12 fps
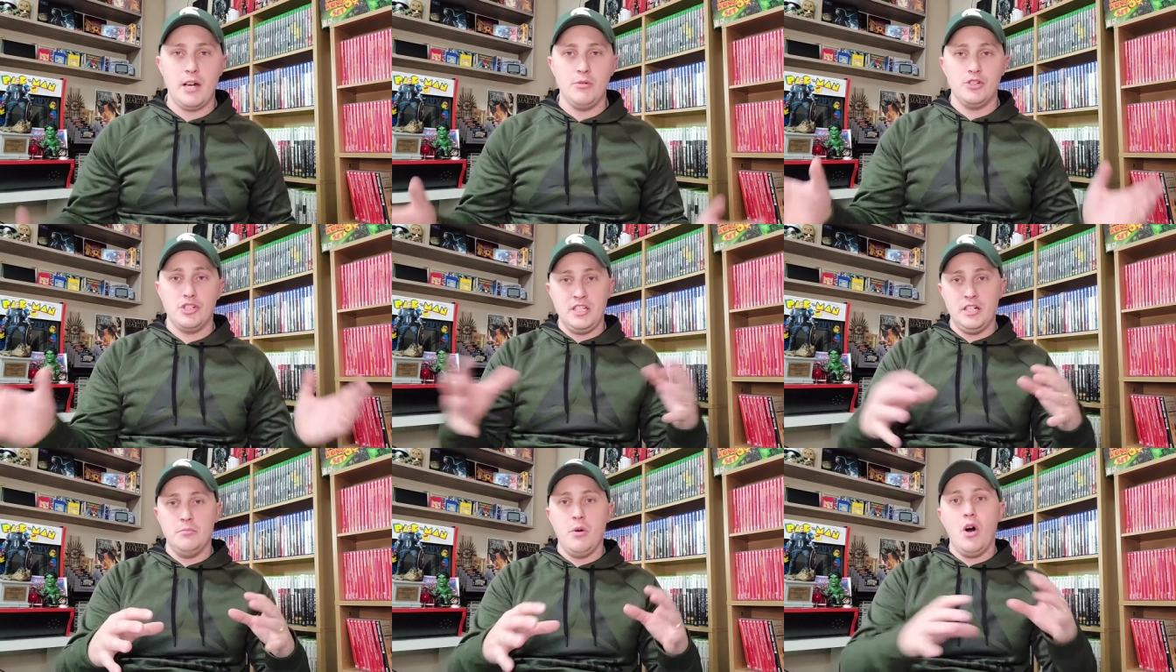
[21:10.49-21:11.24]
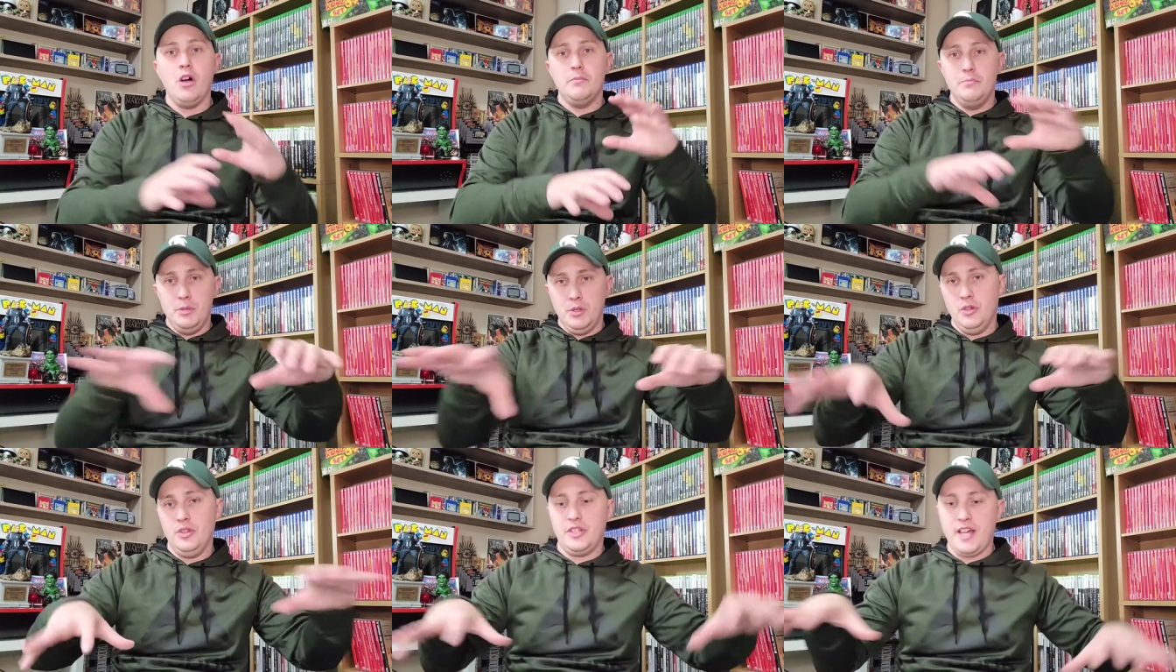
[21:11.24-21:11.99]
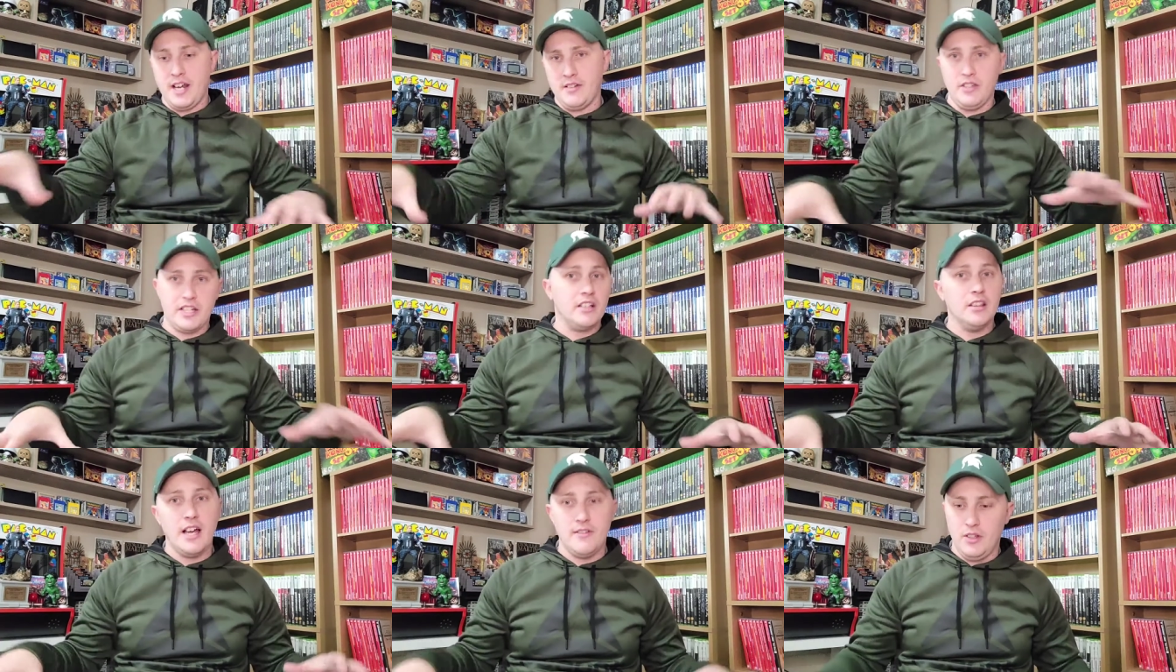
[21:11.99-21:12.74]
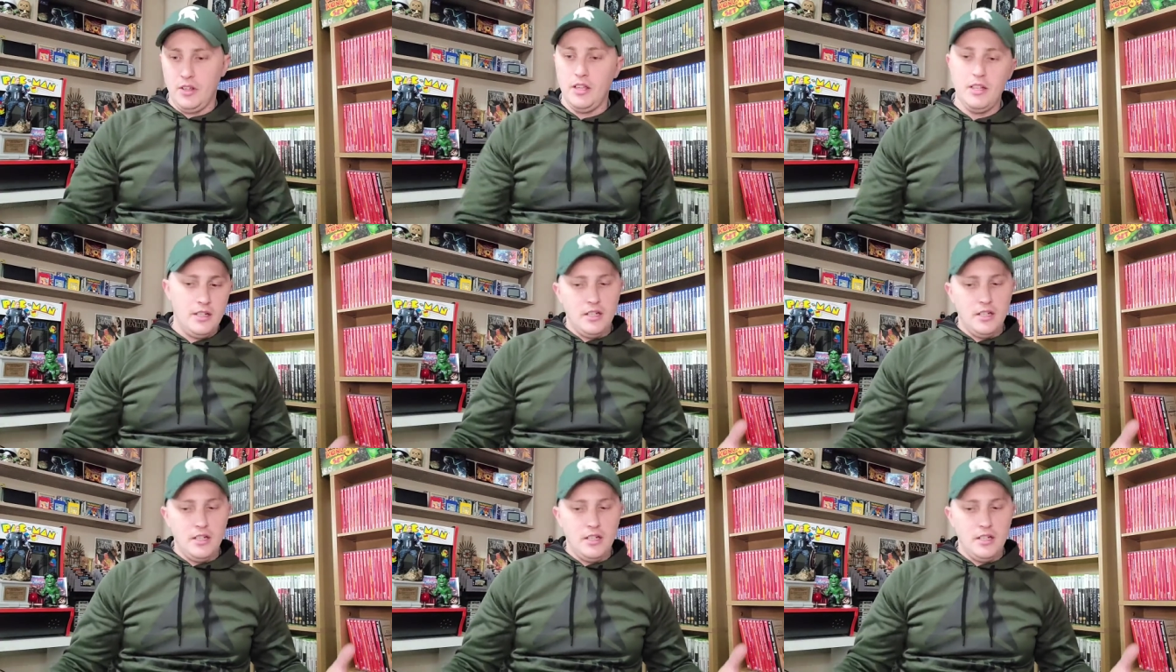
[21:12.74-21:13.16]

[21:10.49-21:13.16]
I would just get them all and build kind of like a level.